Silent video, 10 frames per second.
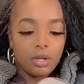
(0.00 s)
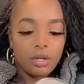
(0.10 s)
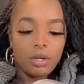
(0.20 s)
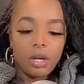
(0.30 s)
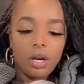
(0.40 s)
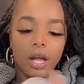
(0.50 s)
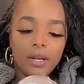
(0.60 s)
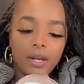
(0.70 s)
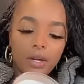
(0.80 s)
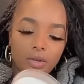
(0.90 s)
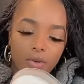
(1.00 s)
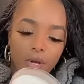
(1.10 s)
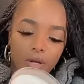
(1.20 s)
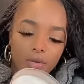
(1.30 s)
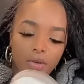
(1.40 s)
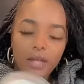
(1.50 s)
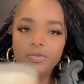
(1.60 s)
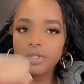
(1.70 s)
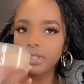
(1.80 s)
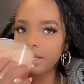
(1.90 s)
girl, I know you. Oh, I was
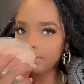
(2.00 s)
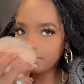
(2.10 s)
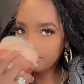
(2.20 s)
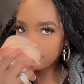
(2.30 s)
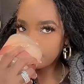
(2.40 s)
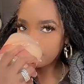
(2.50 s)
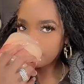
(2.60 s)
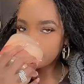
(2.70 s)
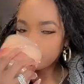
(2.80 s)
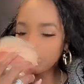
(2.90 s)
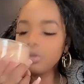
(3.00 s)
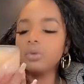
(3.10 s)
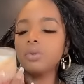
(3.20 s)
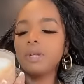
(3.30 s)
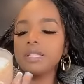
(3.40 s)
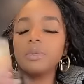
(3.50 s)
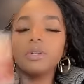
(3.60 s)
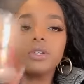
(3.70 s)
gonna say. Ooh, that smells